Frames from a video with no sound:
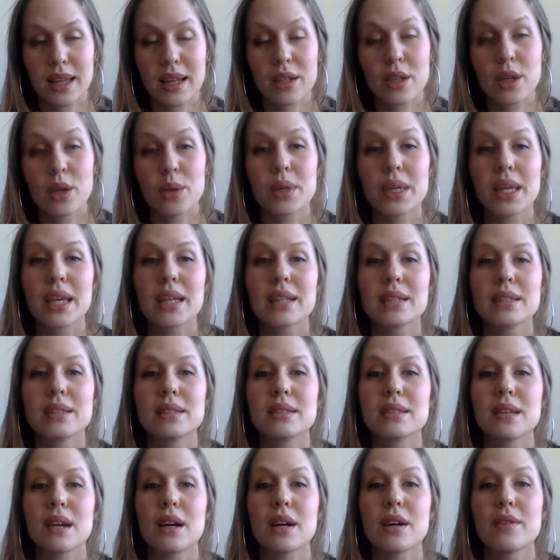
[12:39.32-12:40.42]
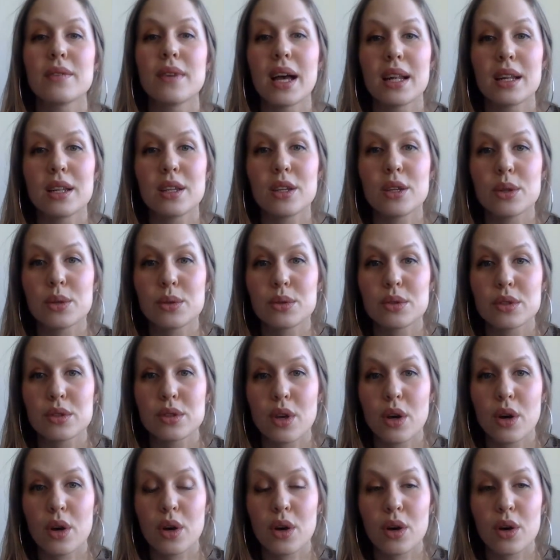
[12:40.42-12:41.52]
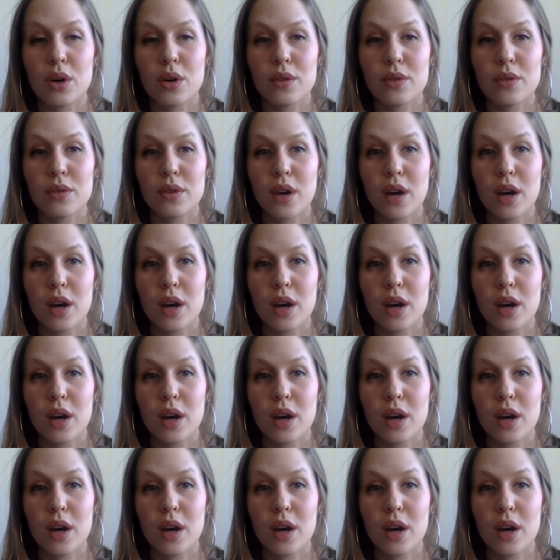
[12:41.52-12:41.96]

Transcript: go against our values of